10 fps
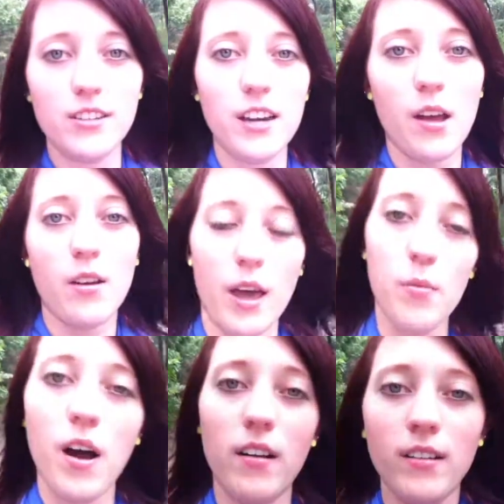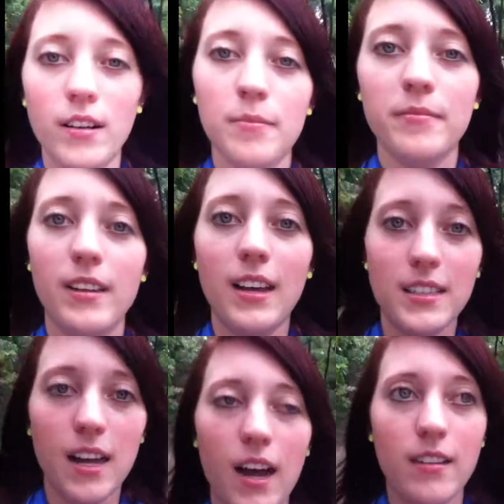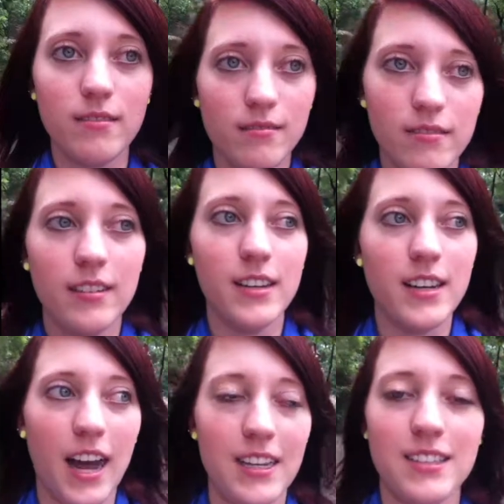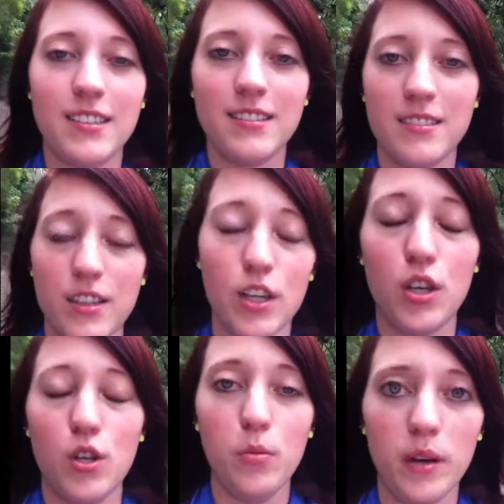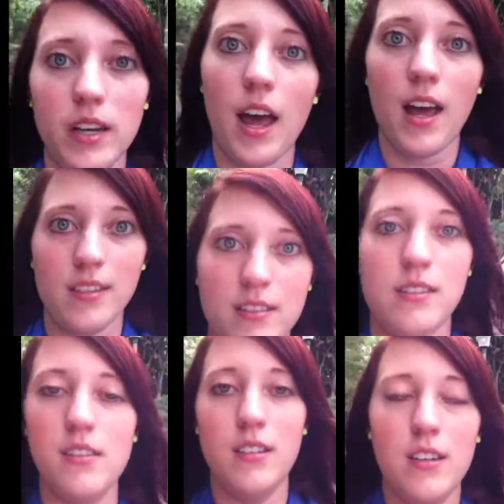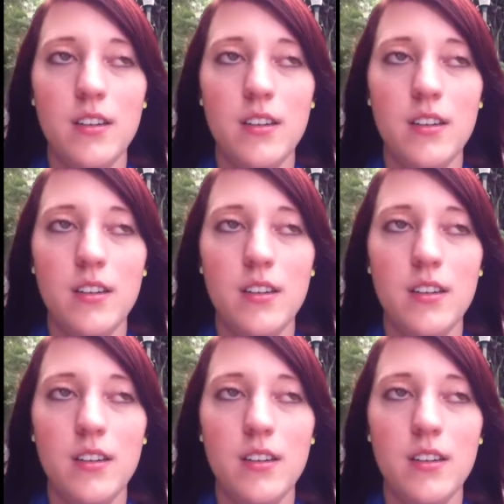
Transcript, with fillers: here today. Okay, well, it's not humid. nice. It's humid as